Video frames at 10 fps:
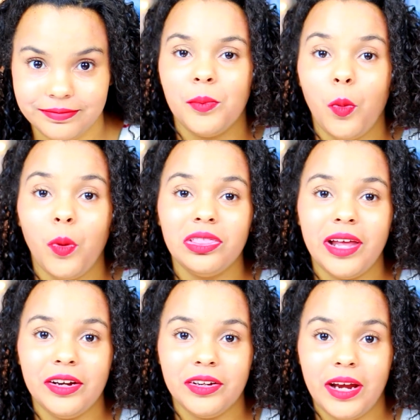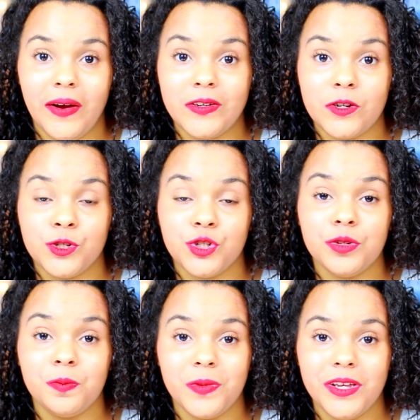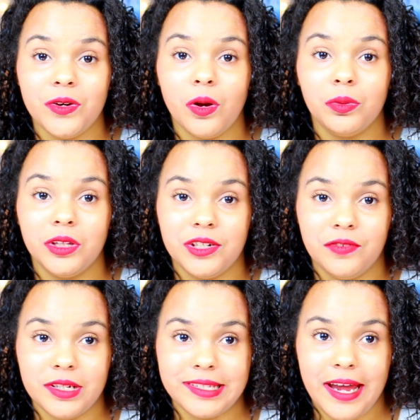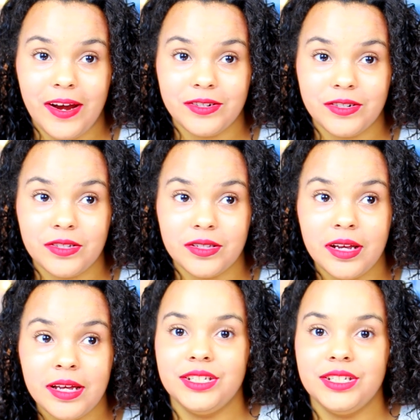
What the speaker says: But one-liner characters shouldn't be your only diverse characters.